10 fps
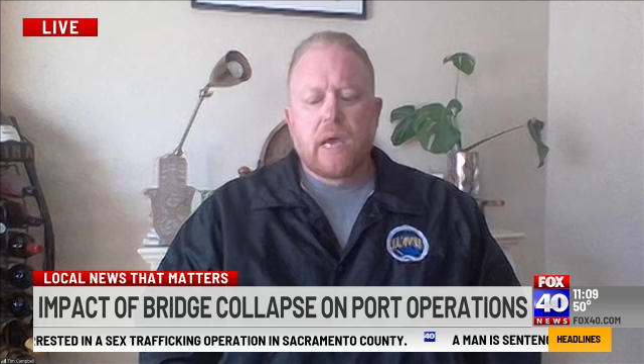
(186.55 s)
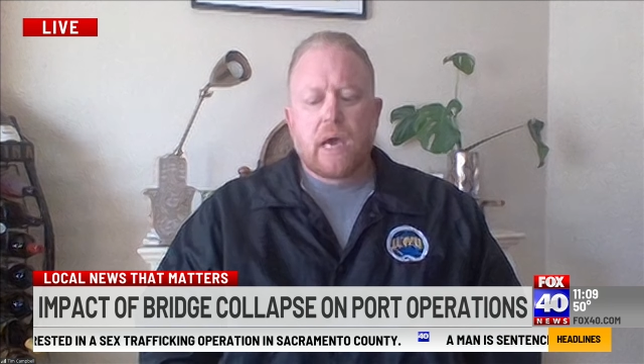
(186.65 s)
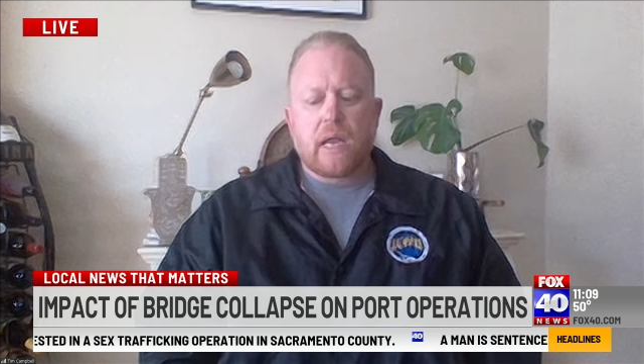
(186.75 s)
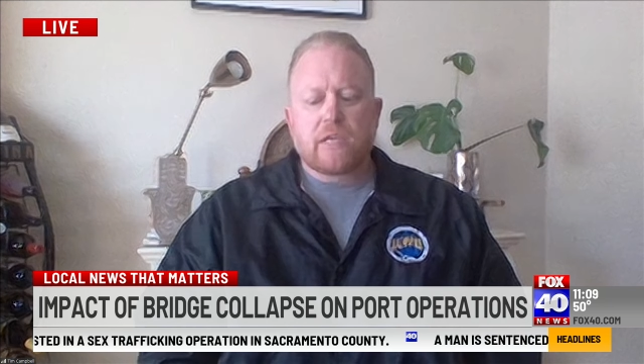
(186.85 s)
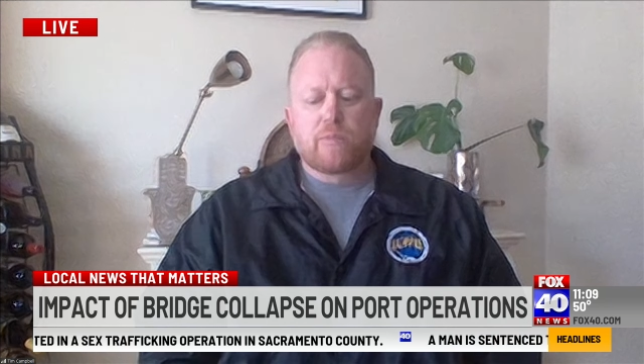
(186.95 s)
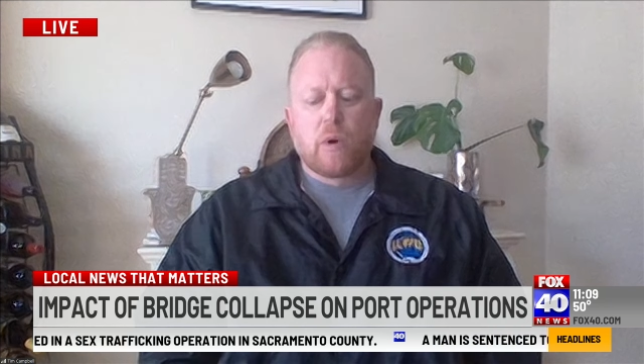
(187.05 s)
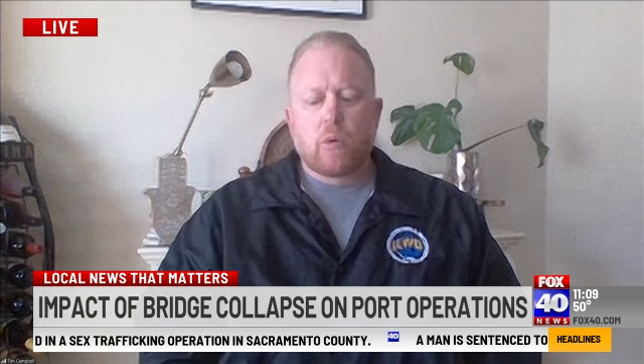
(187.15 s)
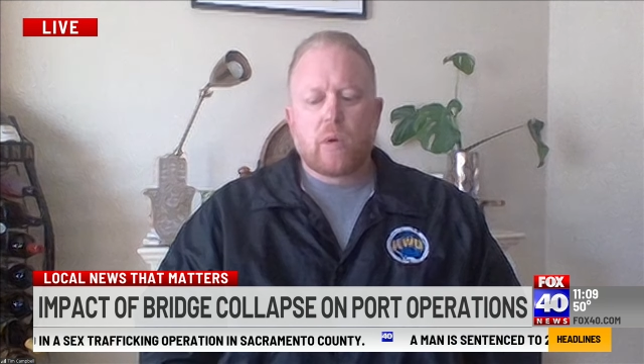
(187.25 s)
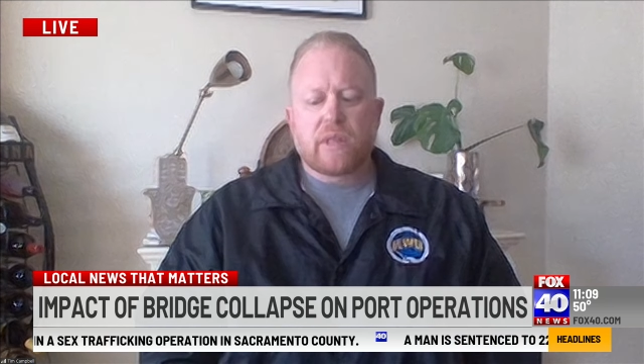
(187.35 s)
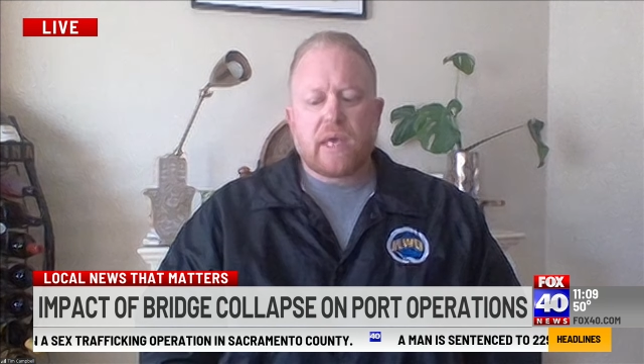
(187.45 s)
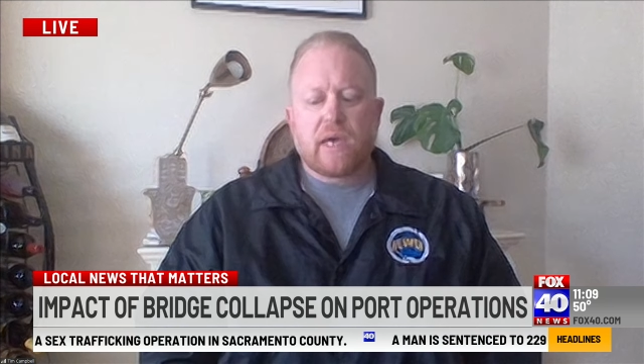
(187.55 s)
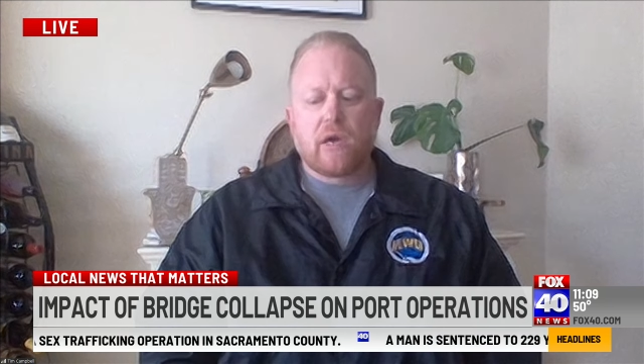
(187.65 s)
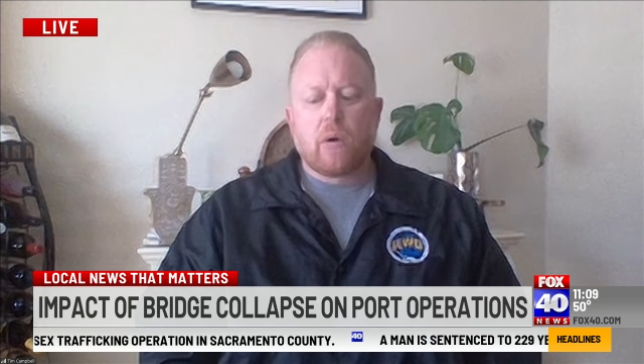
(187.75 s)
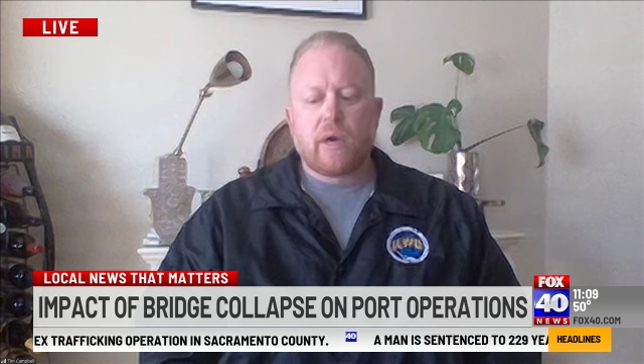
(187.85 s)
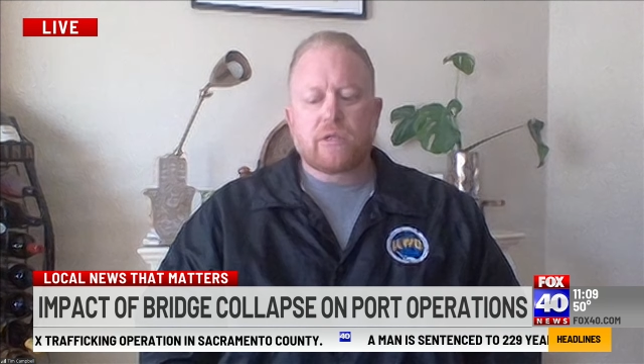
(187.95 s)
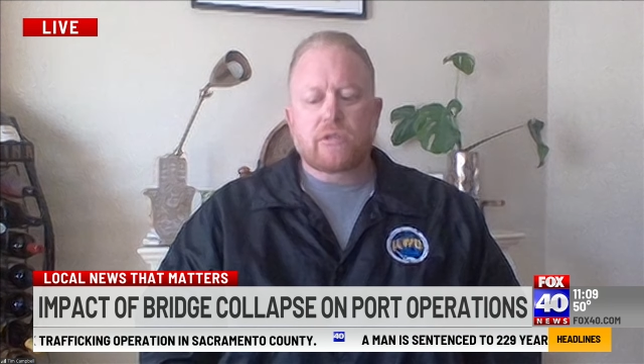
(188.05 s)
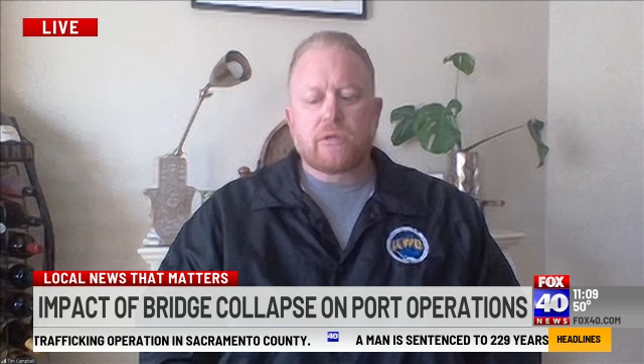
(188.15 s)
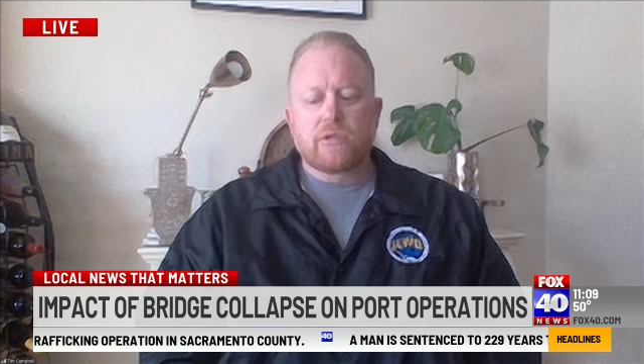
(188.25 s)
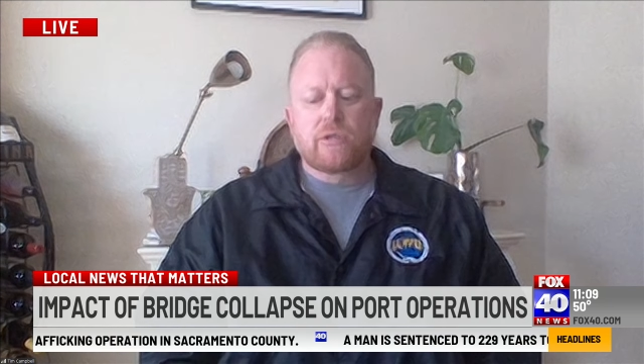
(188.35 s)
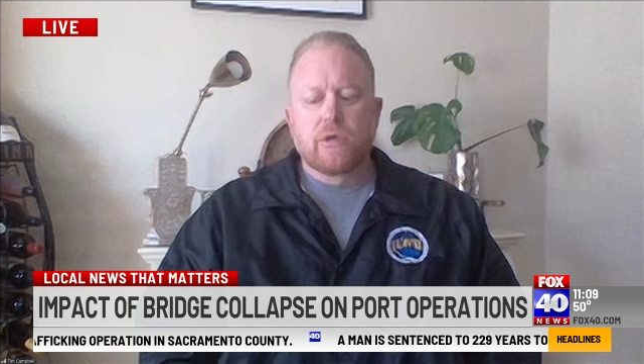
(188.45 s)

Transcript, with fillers: and I spoke with Ingo Esters,